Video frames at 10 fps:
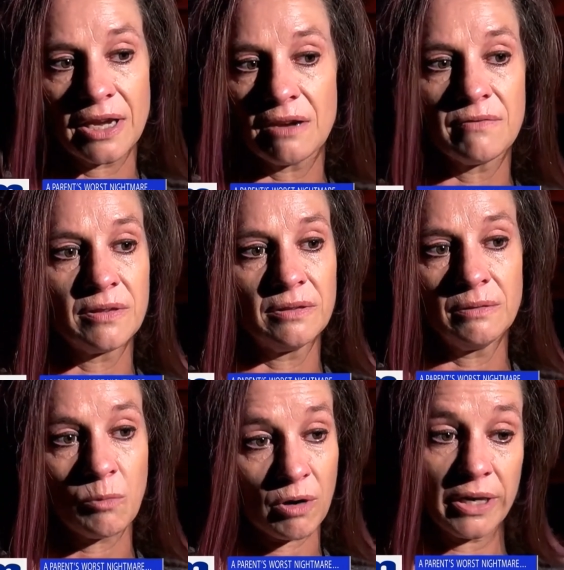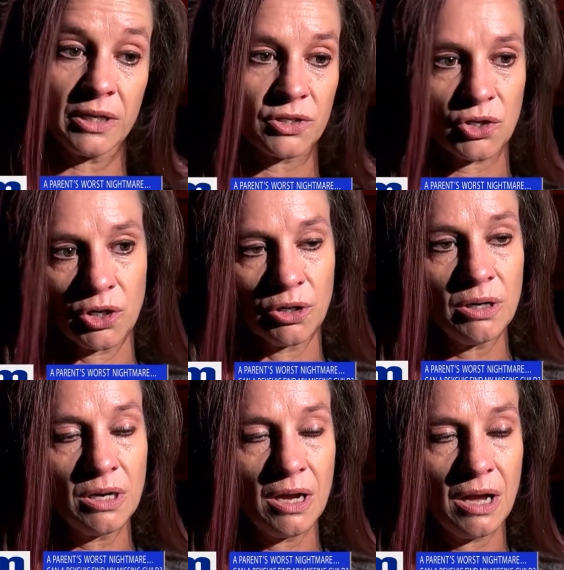think of in the morning is her.
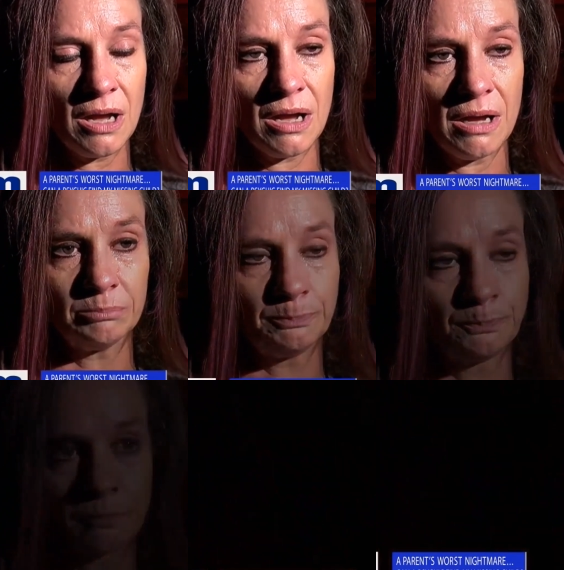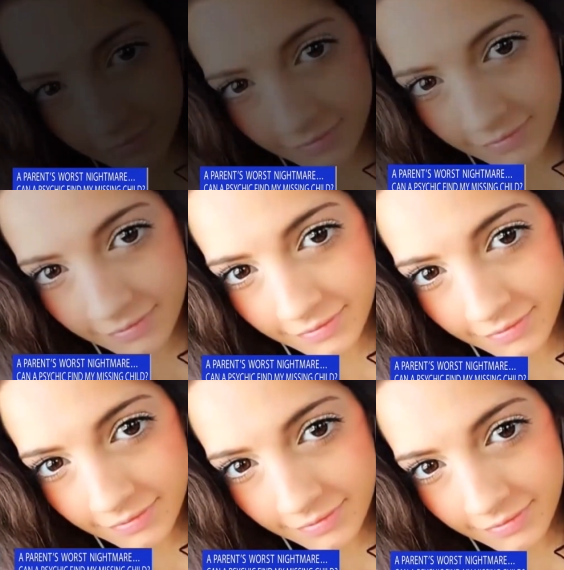The not
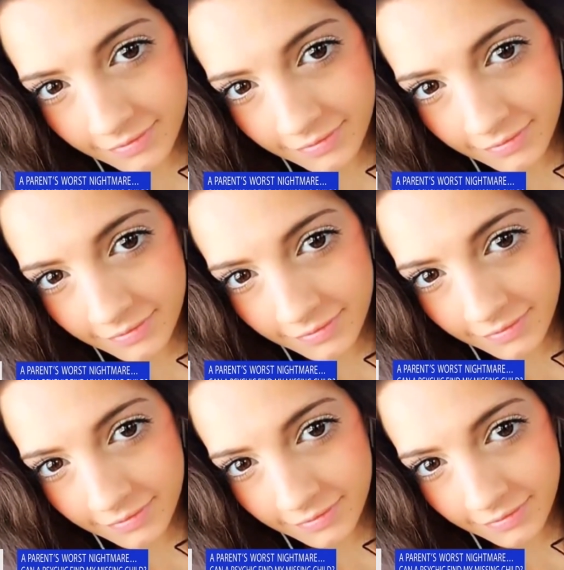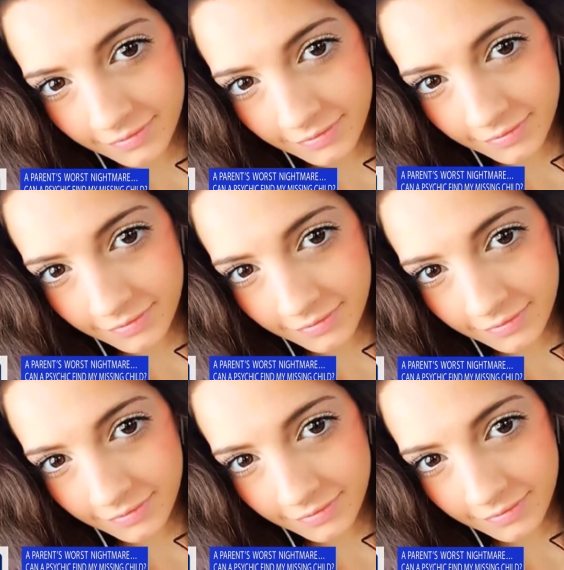knowing is
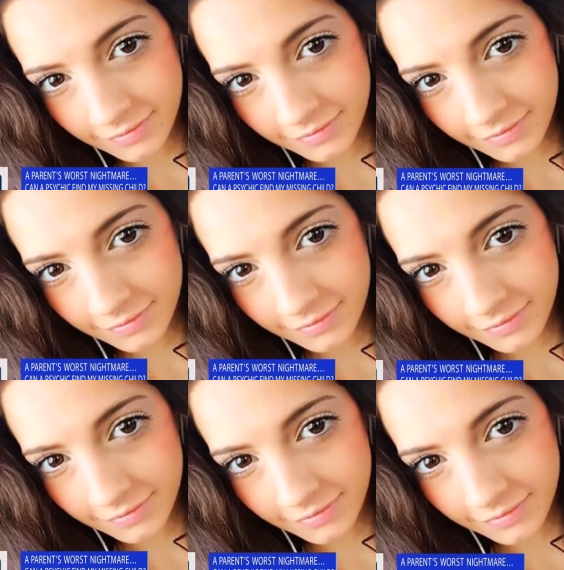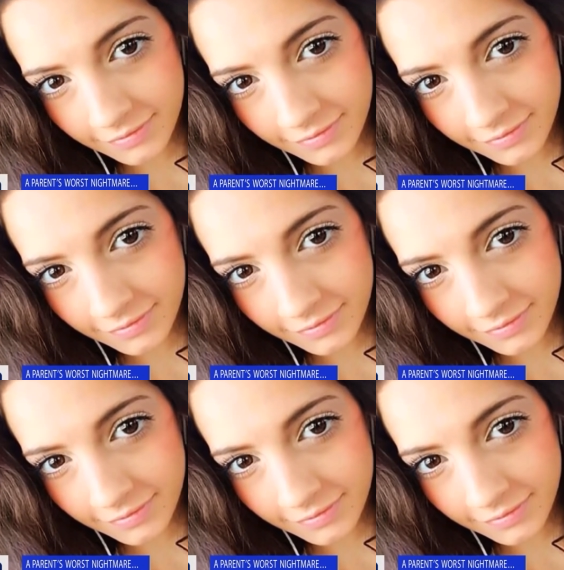the worst feeling ever.